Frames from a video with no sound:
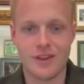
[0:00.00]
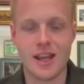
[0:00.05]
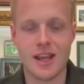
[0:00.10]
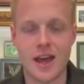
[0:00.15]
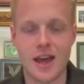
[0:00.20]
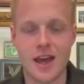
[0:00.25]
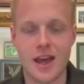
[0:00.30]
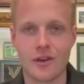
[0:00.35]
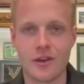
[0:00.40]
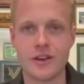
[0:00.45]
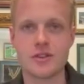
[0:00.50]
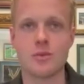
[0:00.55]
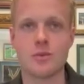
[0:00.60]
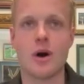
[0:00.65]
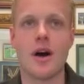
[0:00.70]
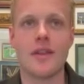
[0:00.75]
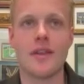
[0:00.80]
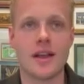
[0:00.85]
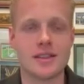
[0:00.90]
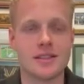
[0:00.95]
Yeah, there is
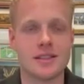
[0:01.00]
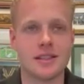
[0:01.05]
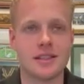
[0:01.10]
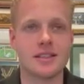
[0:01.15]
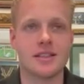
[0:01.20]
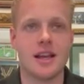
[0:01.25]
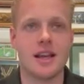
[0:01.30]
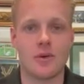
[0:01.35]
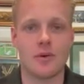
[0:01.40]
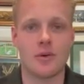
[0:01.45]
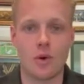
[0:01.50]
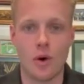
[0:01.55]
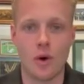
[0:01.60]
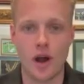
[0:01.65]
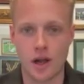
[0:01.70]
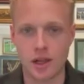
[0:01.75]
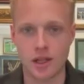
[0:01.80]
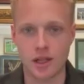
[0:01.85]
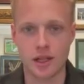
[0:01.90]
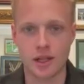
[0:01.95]
one that sticks out
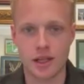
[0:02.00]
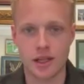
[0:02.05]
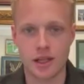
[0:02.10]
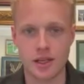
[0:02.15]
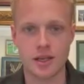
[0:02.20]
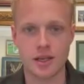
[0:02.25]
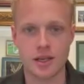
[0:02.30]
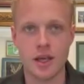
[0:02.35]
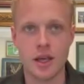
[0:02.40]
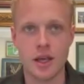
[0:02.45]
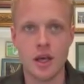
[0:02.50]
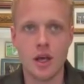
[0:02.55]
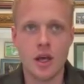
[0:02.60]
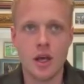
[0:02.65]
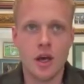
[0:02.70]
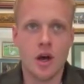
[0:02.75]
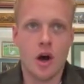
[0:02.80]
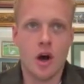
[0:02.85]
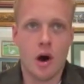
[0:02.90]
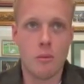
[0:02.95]
quite clearly, and
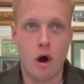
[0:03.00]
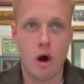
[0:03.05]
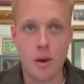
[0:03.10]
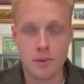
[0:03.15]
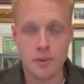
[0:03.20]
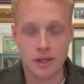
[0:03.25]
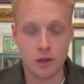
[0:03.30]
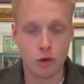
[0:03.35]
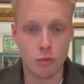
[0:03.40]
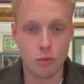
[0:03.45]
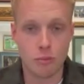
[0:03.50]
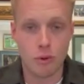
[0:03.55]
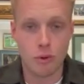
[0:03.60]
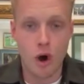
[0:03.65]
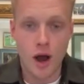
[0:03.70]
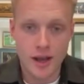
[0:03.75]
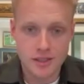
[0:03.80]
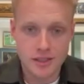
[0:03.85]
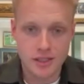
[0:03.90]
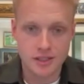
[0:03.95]
I might be a little
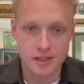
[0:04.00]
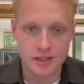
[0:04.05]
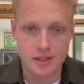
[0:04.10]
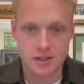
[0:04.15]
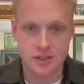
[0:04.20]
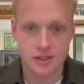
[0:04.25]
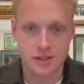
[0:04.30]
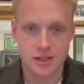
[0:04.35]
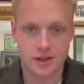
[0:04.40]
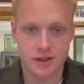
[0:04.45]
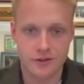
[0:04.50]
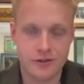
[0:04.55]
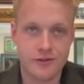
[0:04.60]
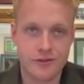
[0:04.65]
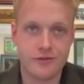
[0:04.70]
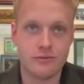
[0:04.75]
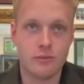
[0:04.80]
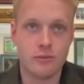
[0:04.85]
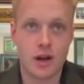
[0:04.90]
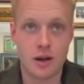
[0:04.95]
biased because
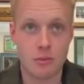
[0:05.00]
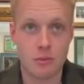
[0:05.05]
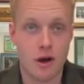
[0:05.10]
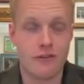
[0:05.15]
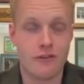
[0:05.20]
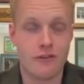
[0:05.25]
it's one of my